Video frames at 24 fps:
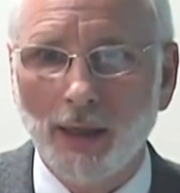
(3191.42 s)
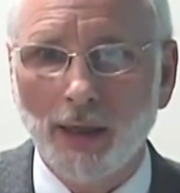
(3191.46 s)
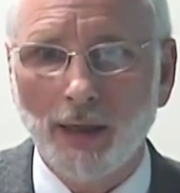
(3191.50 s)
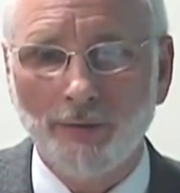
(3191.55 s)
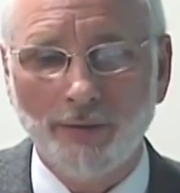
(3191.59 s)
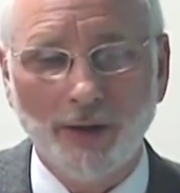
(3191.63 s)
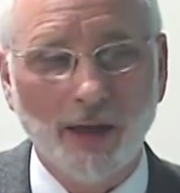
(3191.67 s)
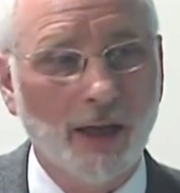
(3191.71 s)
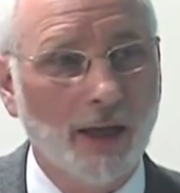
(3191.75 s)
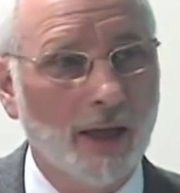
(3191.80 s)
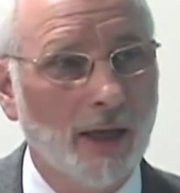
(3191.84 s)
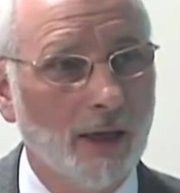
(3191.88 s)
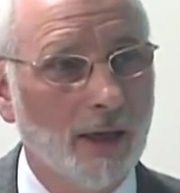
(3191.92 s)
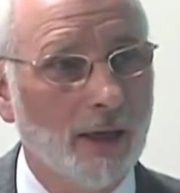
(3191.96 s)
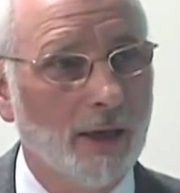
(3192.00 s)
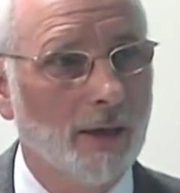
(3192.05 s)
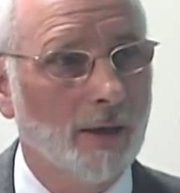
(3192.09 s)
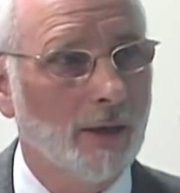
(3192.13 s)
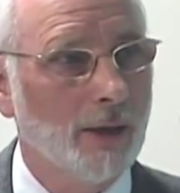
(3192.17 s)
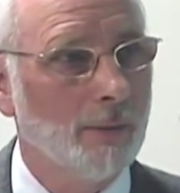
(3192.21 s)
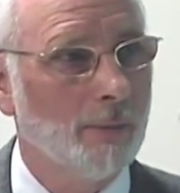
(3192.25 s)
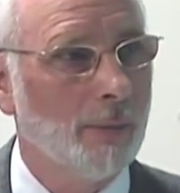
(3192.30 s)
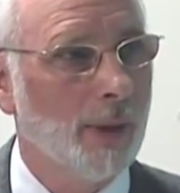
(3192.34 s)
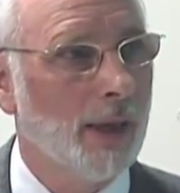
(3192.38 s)
if any,
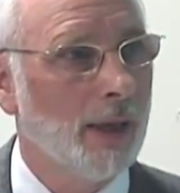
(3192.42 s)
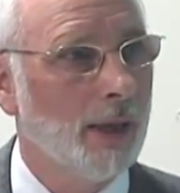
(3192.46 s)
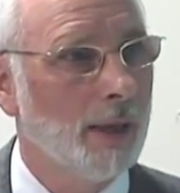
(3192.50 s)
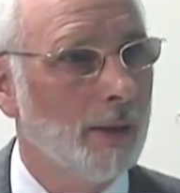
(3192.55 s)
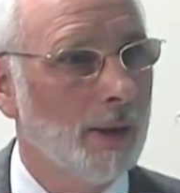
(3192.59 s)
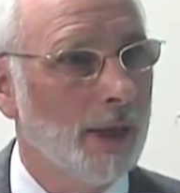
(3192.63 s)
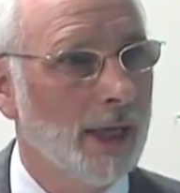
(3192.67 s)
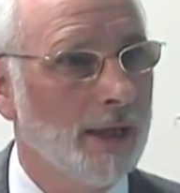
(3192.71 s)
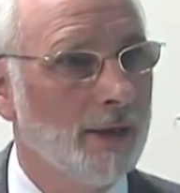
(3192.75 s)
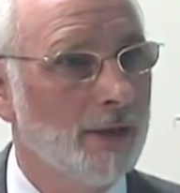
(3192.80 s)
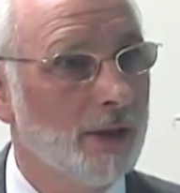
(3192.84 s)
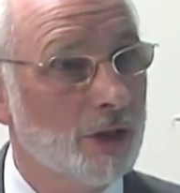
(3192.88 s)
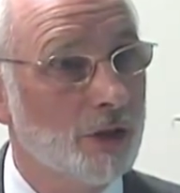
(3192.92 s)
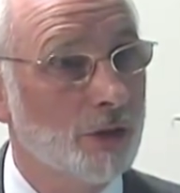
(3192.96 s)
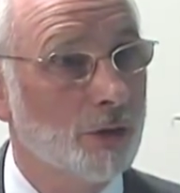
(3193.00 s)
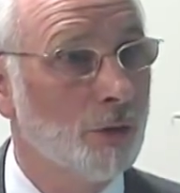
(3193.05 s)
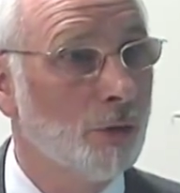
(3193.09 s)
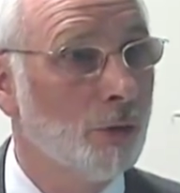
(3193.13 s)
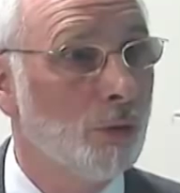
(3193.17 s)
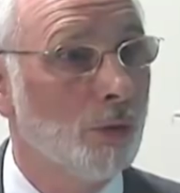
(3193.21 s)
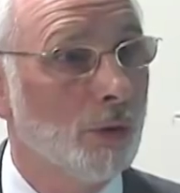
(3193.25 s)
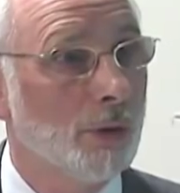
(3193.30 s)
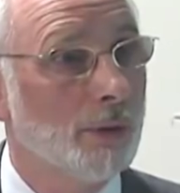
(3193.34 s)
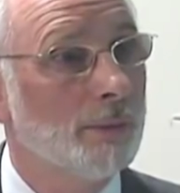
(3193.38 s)
in the
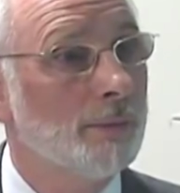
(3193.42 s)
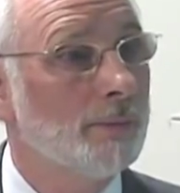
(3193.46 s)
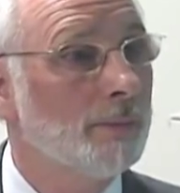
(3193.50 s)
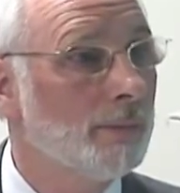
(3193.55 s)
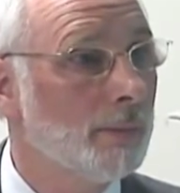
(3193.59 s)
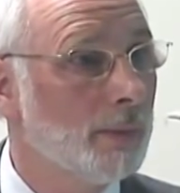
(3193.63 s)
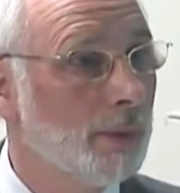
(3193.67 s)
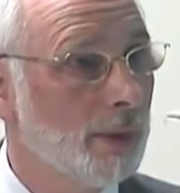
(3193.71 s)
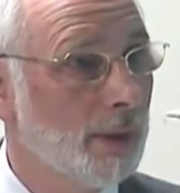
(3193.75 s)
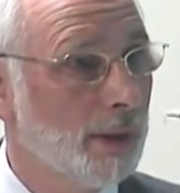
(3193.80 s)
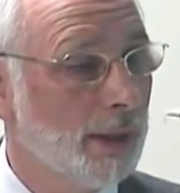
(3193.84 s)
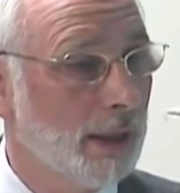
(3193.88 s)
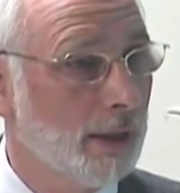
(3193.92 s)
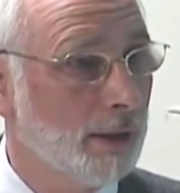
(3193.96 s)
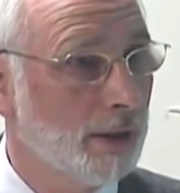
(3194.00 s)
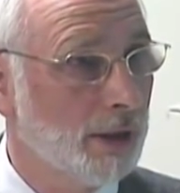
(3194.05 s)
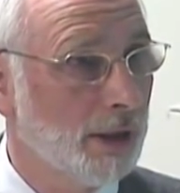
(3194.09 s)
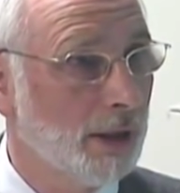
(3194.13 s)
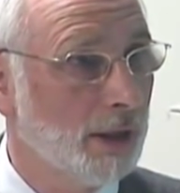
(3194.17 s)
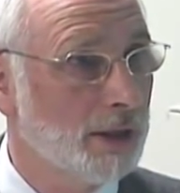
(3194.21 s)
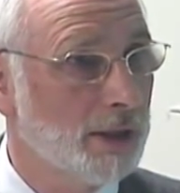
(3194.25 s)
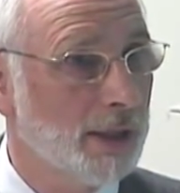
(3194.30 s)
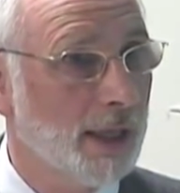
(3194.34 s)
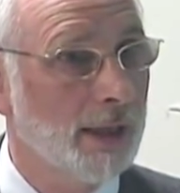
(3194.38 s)
school that
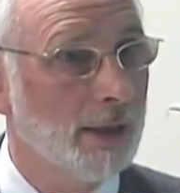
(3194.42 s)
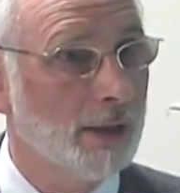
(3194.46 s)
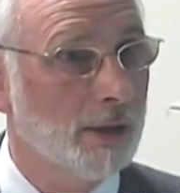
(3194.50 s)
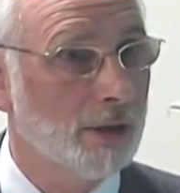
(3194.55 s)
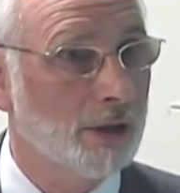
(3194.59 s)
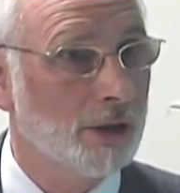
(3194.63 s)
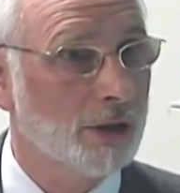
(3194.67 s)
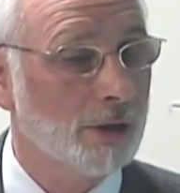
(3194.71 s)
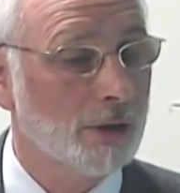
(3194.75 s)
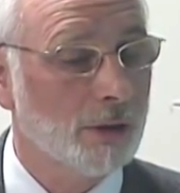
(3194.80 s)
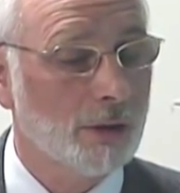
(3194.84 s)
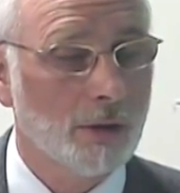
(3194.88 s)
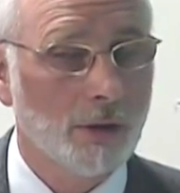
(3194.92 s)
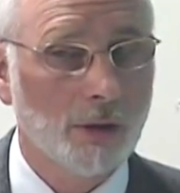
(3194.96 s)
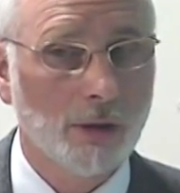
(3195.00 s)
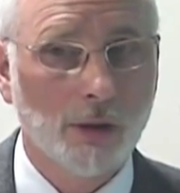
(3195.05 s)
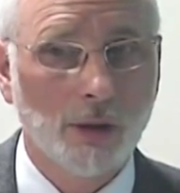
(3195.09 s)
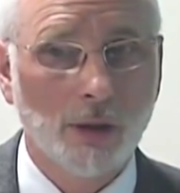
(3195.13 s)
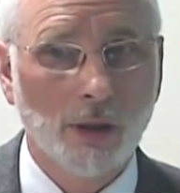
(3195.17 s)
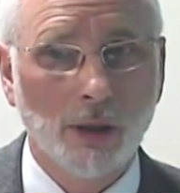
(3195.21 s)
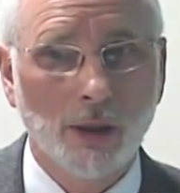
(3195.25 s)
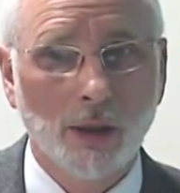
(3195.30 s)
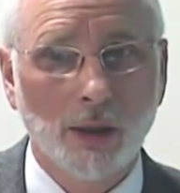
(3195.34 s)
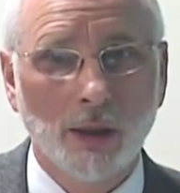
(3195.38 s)
he attends.
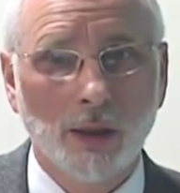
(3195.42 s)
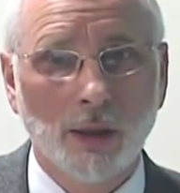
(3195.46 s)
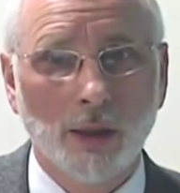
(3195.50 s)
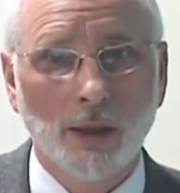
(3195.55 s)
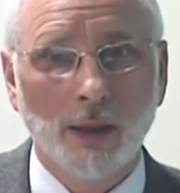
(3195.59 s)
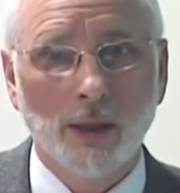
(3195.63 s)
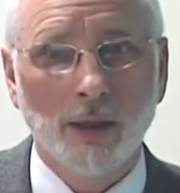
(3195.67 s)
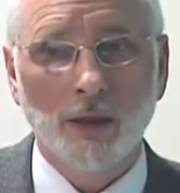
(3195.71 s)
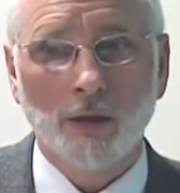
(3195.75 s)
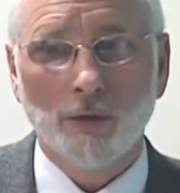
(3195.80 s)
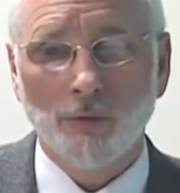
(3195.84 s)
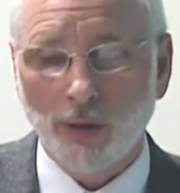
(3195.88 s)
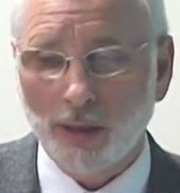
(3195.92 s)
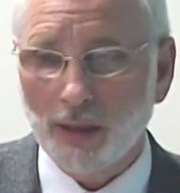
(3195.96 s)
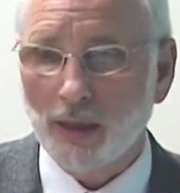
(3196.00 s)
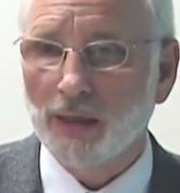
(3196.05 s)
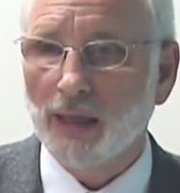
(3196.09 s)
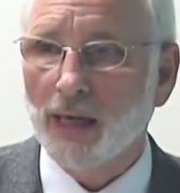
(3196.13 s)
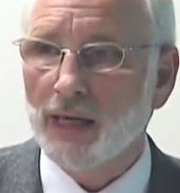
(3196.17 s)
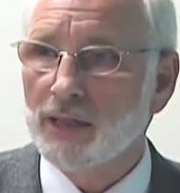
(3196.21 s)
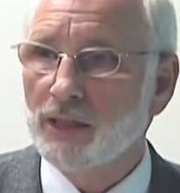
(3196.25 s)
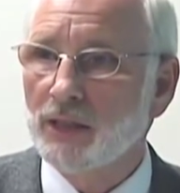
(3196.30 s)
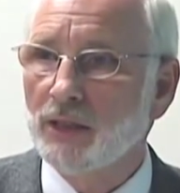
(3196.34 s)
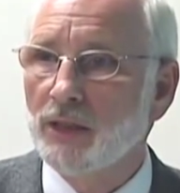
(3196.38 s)

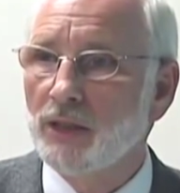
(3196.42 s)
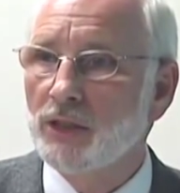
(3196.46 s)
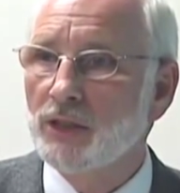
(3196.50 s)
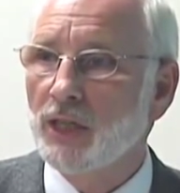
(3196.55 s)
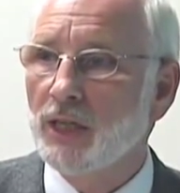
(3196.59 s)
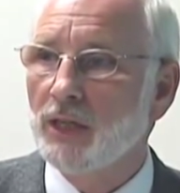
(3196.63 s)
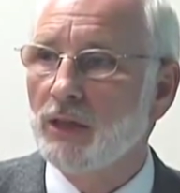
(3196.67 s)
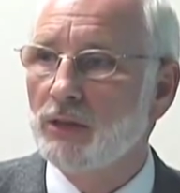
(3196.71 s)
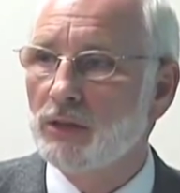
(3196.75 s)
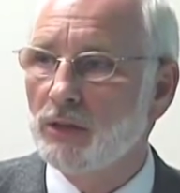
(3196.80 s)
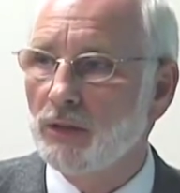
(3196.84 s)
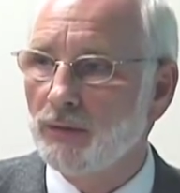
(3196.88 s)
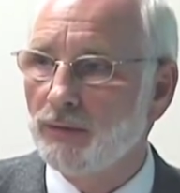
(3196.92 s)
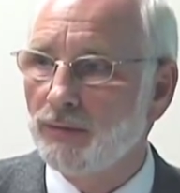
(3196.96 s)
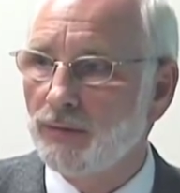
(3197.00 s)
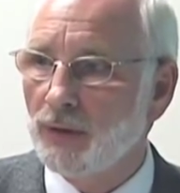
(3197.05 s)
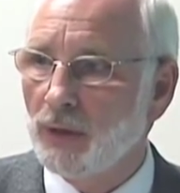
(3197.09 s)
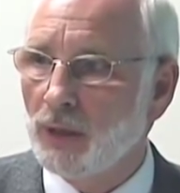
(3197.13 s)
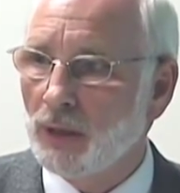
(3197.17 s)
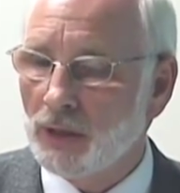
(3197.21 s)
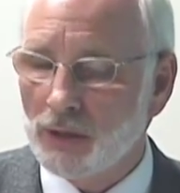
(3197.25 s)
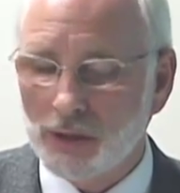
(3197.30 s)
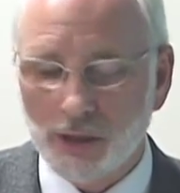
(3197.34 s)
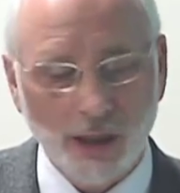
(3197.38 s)
Recognised in the sense of
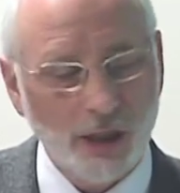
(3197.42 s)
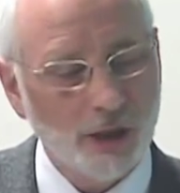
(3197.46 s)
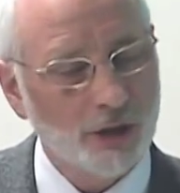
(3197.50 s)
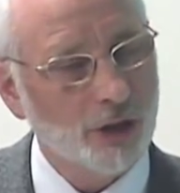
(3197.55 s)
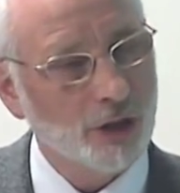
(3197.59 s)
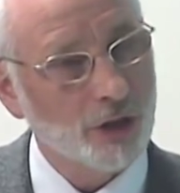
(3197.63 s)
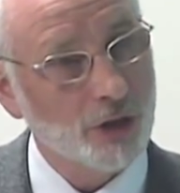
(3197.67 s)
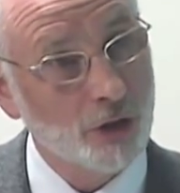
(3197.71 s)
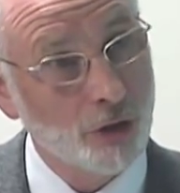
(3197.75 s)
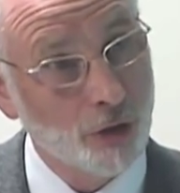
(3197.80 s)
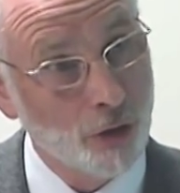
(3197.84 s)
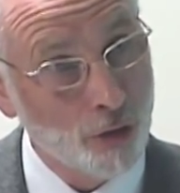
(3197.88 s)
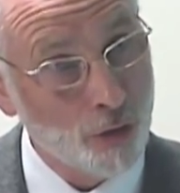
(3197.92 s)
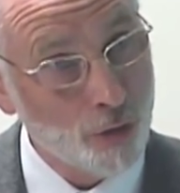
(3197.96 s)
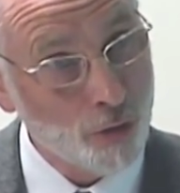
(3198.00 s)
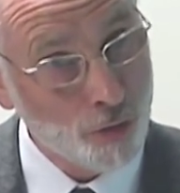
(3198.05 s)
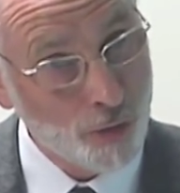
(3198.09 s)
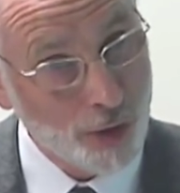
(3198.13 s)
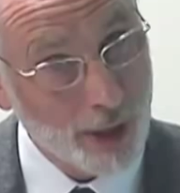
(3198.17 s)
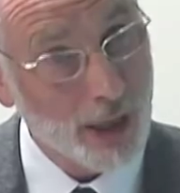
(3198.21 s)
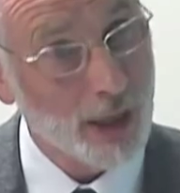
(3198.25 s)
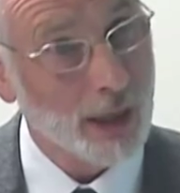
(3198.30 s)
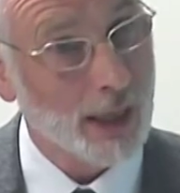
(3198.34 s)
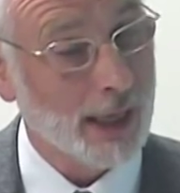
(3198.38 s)
teachers
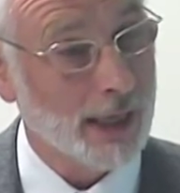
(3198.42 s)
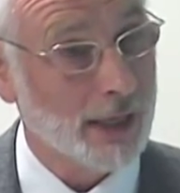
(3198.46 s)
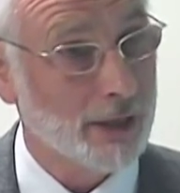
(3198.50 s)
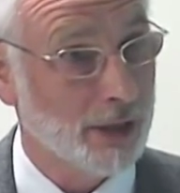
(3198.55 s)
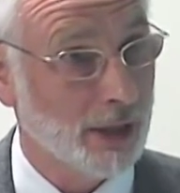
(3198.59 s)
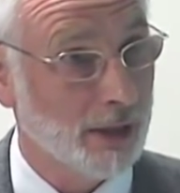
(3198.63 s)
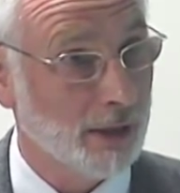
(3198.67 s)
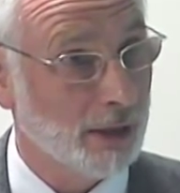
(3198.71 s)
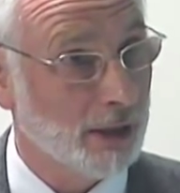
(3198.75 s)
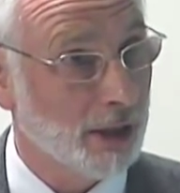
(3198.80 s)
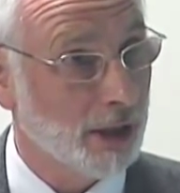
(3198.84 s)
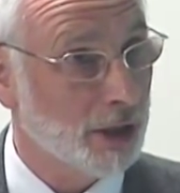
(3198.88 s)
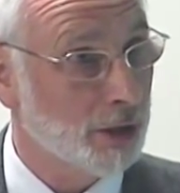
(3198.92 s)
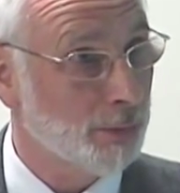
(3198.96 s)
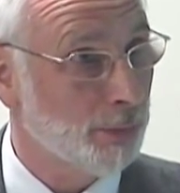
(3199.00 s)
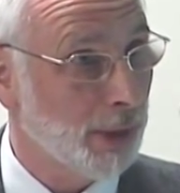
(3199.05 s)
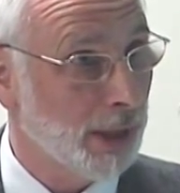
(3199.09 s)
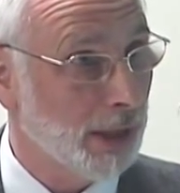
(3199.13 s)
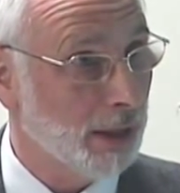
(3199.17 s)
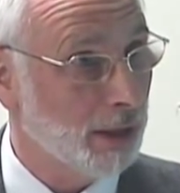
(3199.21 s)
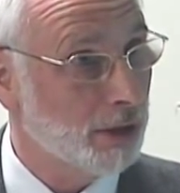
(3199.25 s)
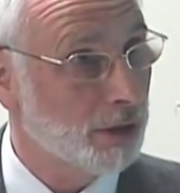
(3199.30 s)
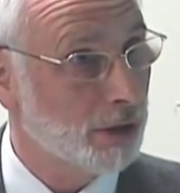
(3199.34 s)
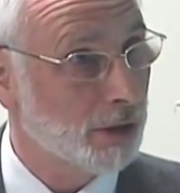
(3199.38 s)
realising that he
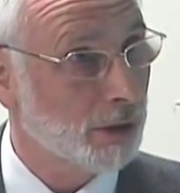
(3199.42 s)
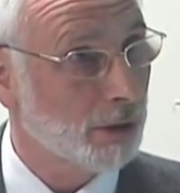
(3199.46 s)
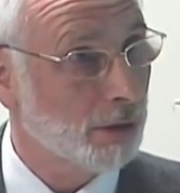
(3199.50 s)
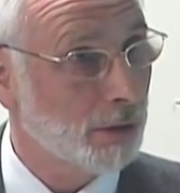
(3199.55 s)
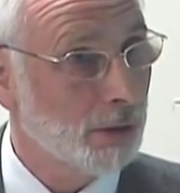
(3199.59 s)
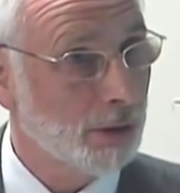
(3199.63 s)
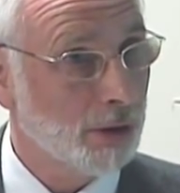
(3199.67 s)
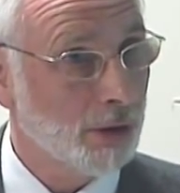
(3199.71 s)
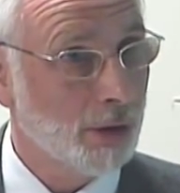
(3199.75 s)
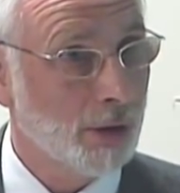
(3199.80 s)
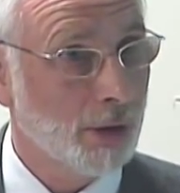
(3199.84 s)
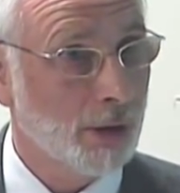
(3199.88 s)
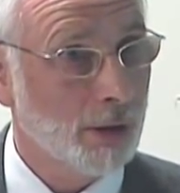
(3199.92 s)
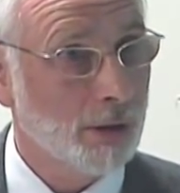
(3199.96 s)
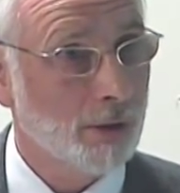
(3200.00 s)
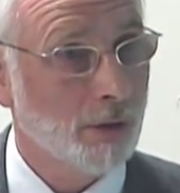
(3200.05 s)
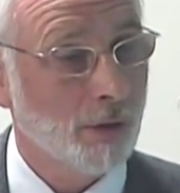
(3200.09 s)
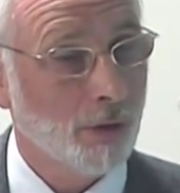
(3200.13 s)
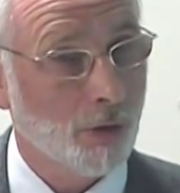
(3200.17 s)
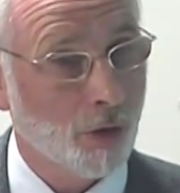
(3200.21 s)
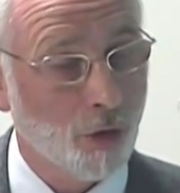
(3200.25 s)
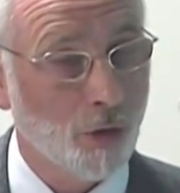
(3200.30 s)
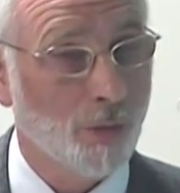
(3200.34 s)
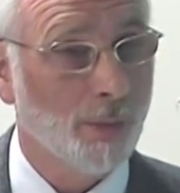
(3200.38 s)
speaks
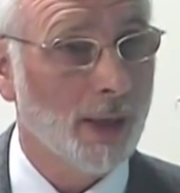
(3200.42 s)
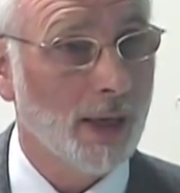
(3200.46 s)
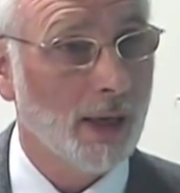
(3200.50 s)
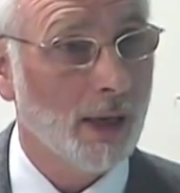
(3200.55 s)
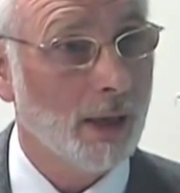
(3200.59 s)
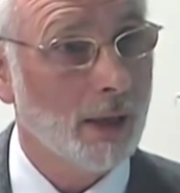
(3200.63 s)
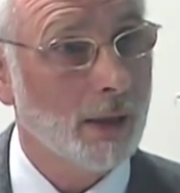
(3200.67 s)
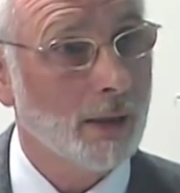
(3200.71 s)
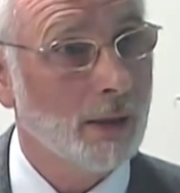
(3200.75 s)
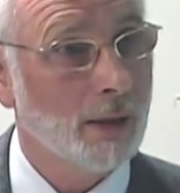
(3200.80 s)
Roma